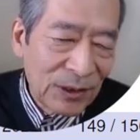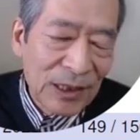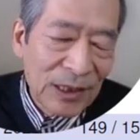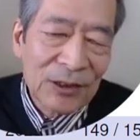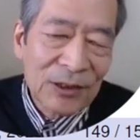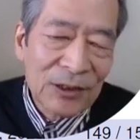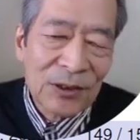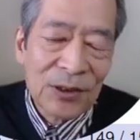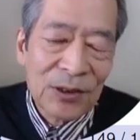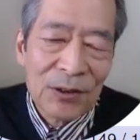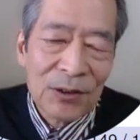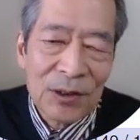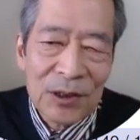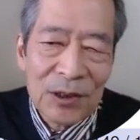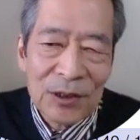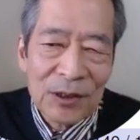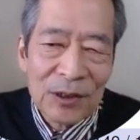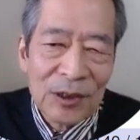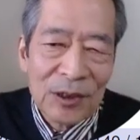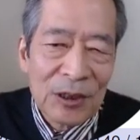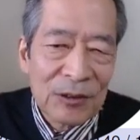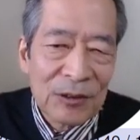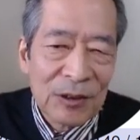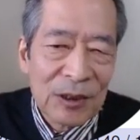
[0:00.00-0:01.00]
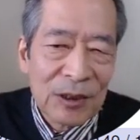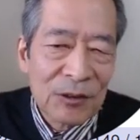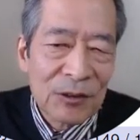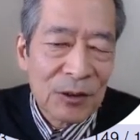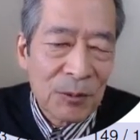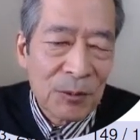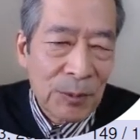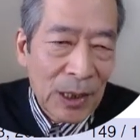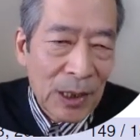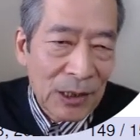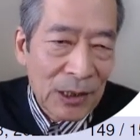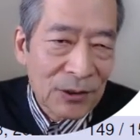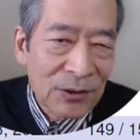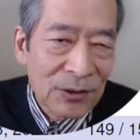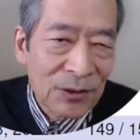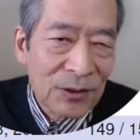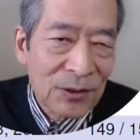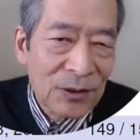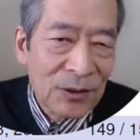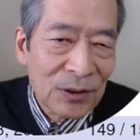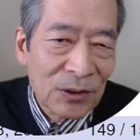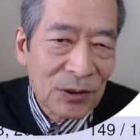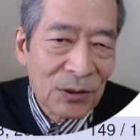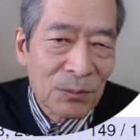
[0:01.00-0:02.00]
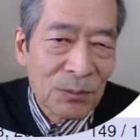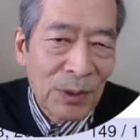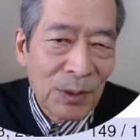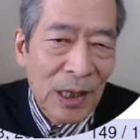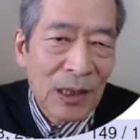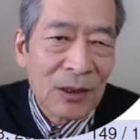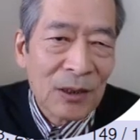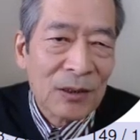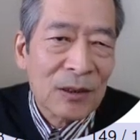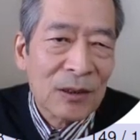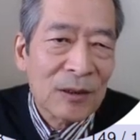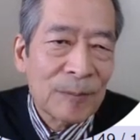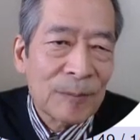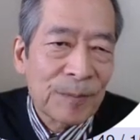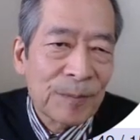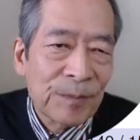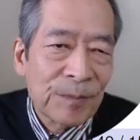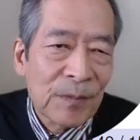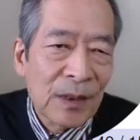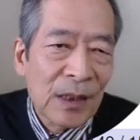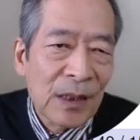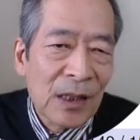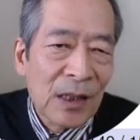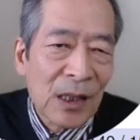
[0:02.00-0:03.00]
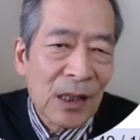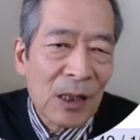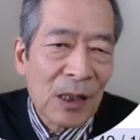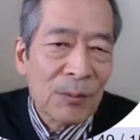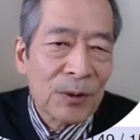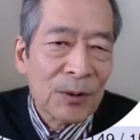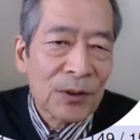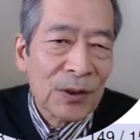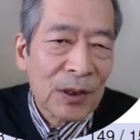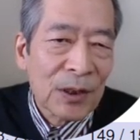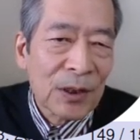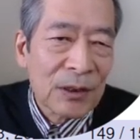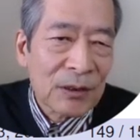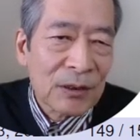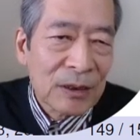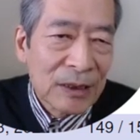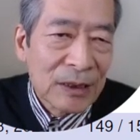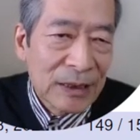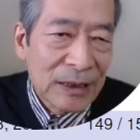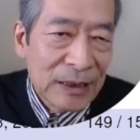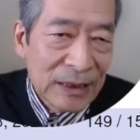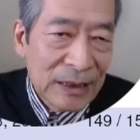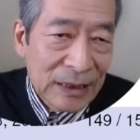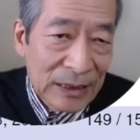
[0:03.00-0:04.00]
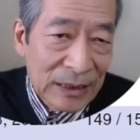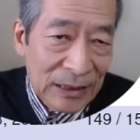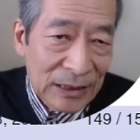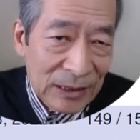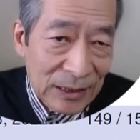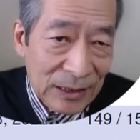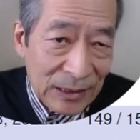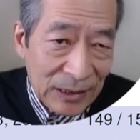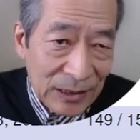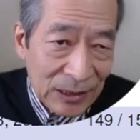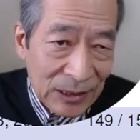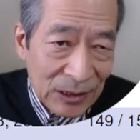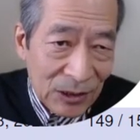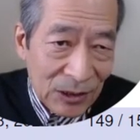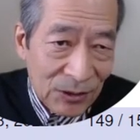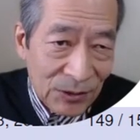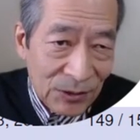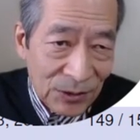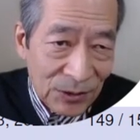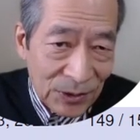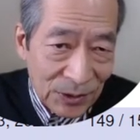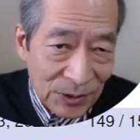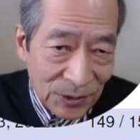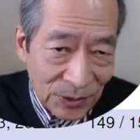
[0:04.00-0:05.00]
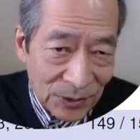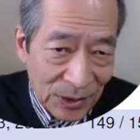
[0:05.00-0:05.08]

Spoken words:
So this is a technical device to make everything consistent.